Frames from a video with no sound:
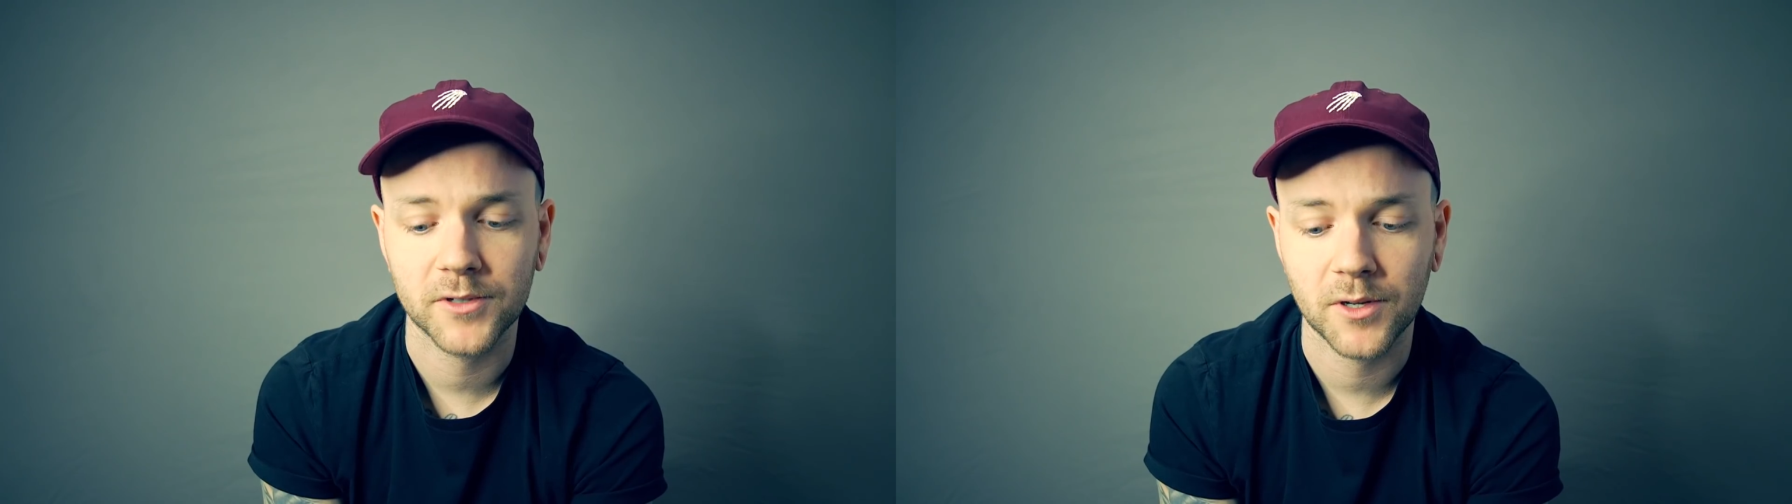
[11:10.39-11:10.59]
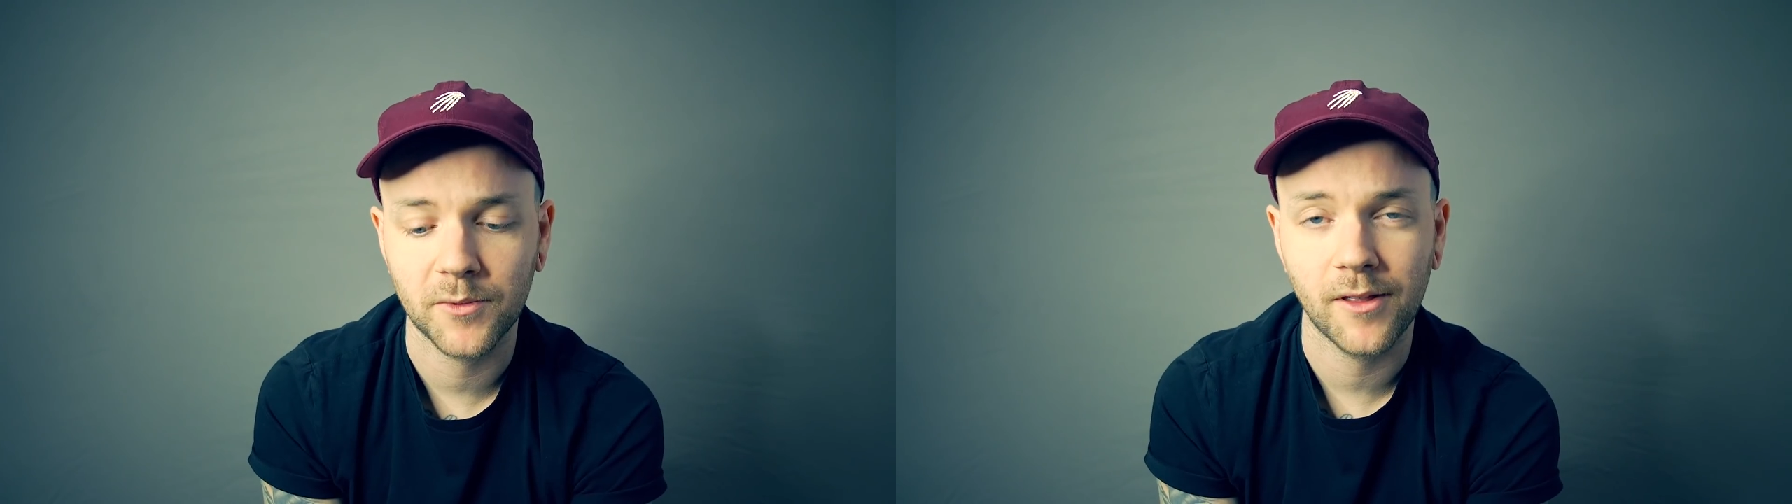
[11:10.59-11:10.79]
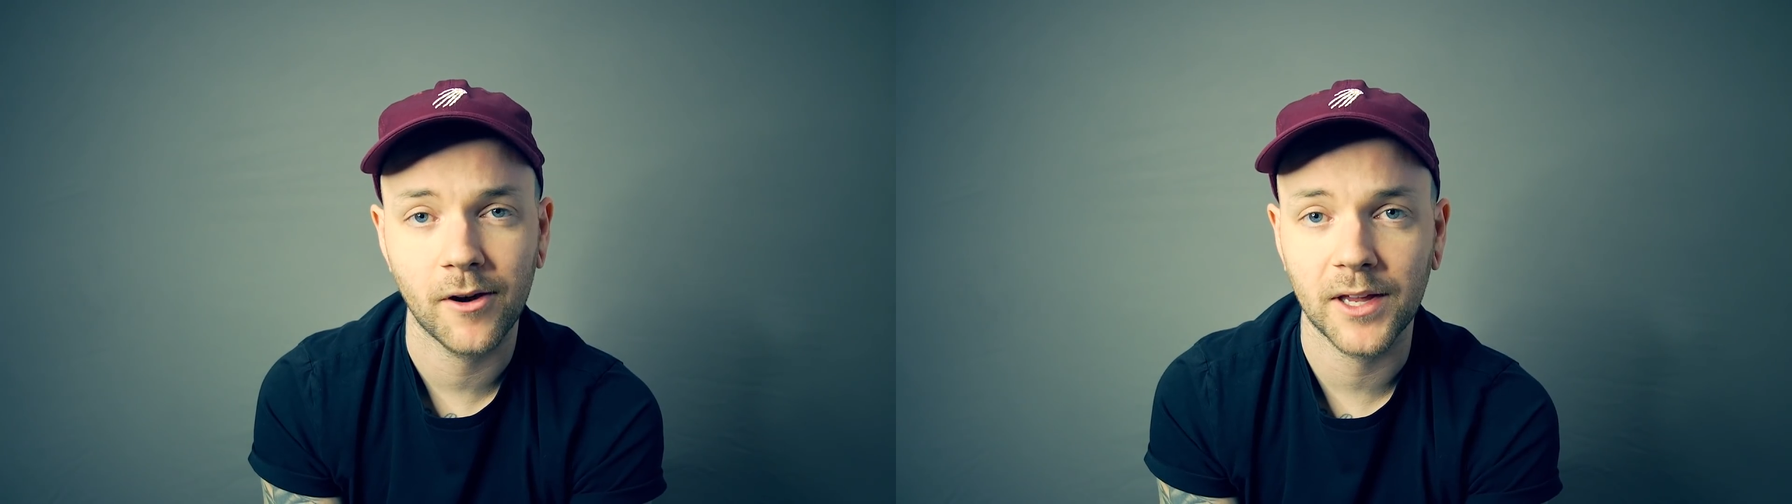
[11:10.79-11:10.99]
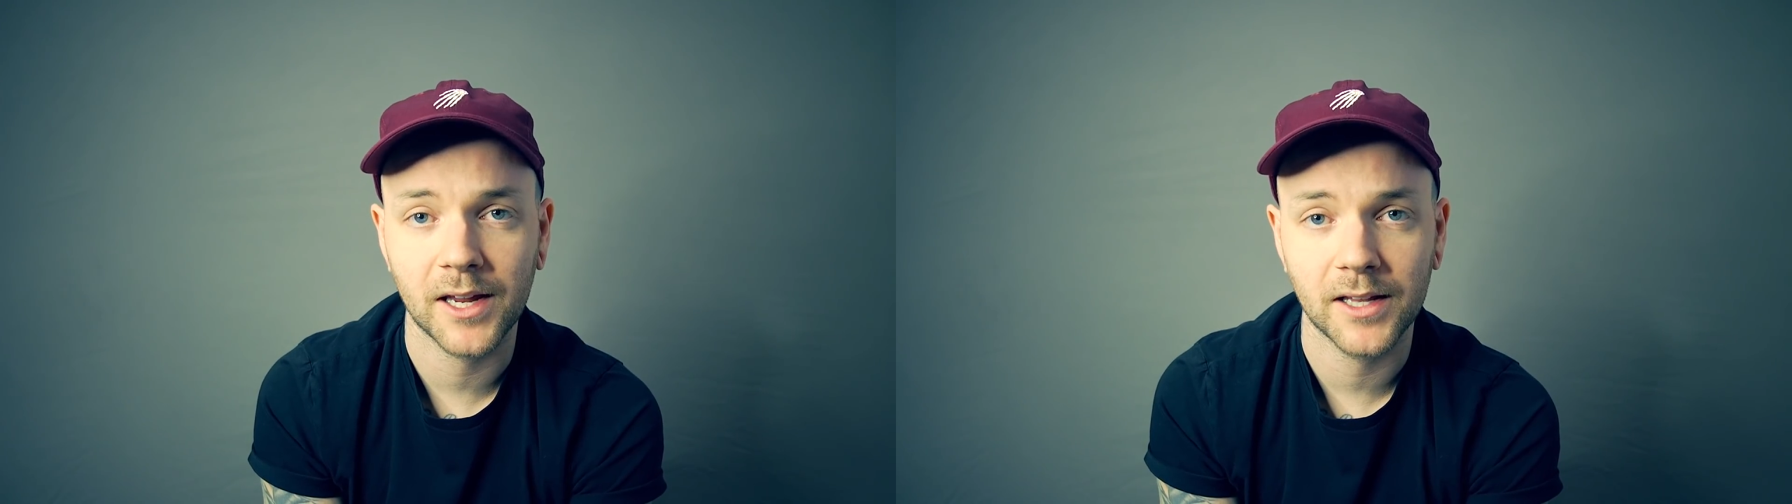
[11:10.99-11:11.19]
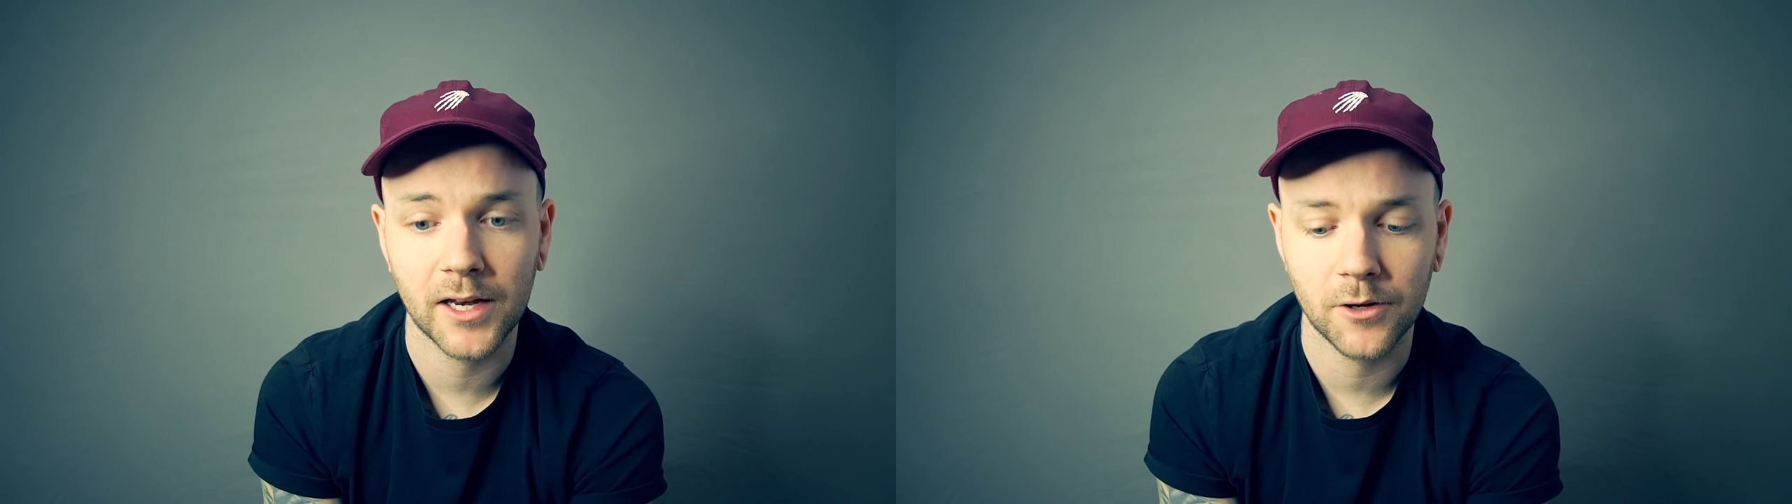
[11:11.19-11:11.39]
somebody there and they
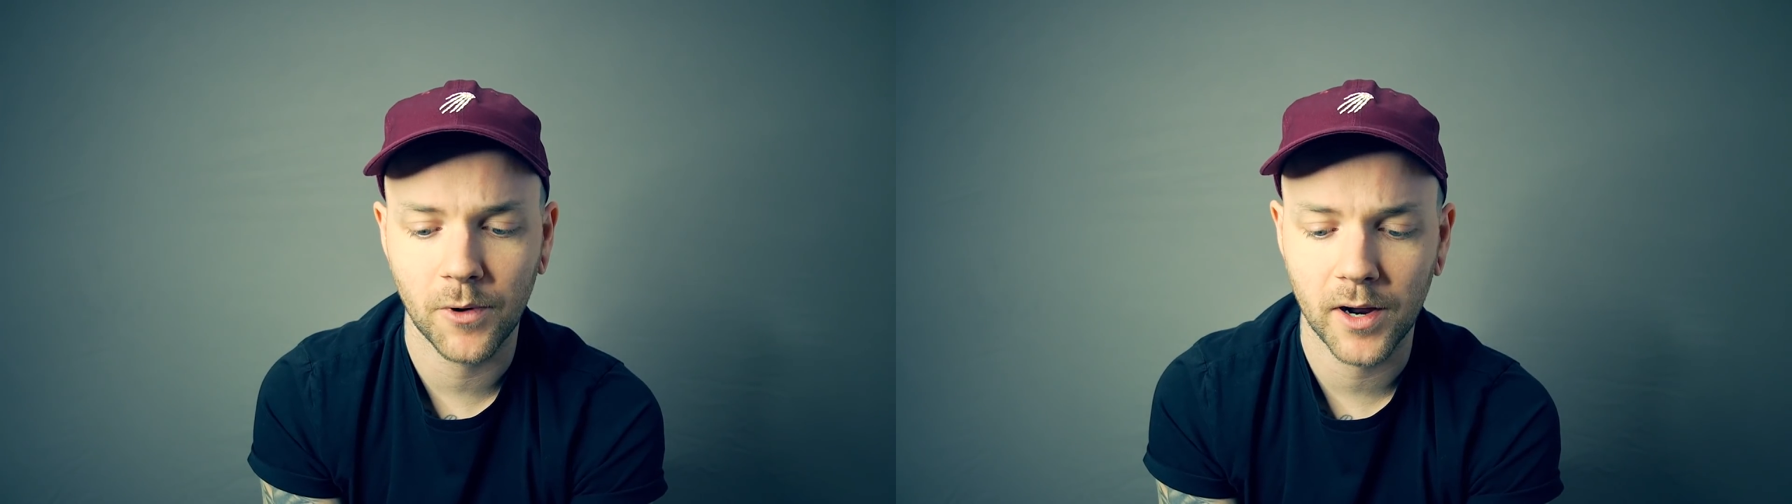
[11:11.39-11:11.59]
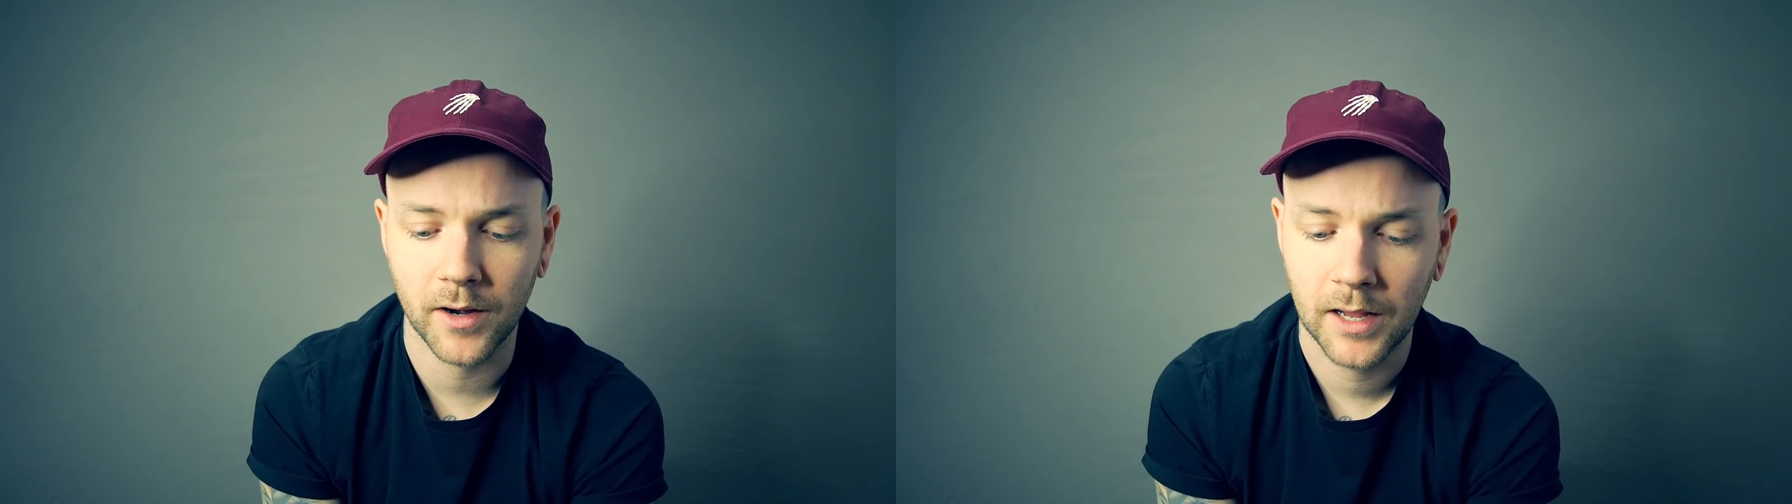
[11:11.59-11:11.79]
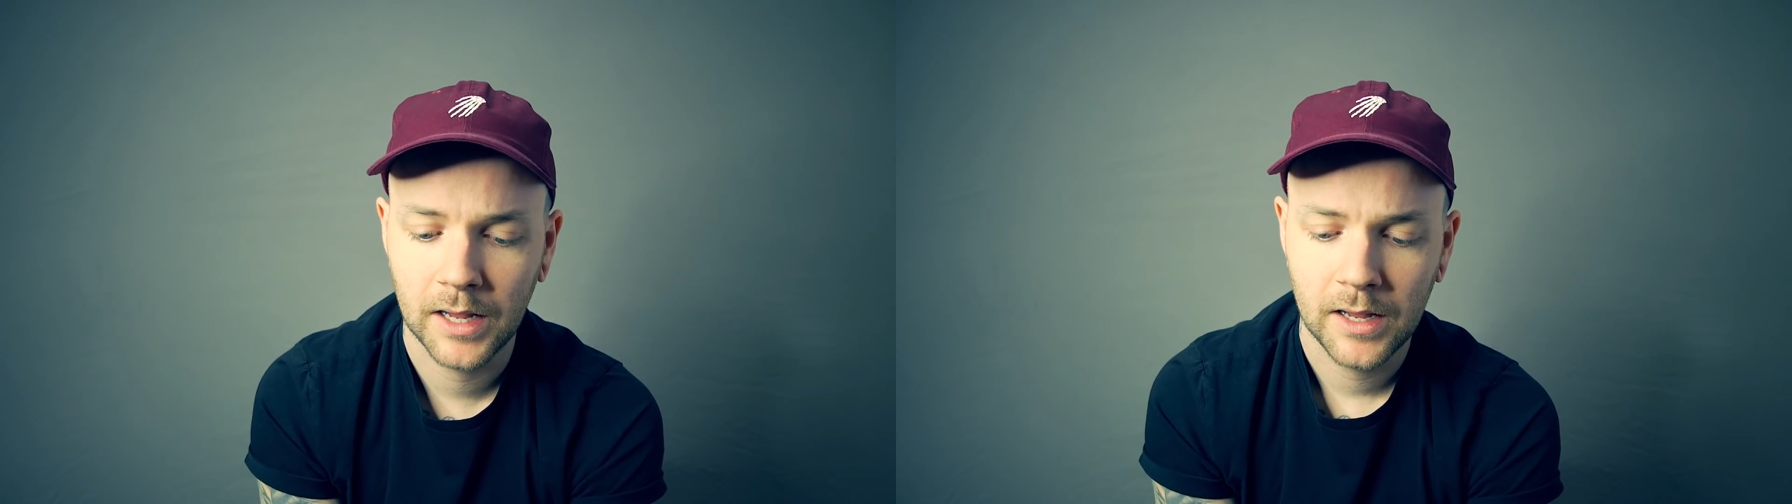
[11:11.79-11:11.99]
can lend you one.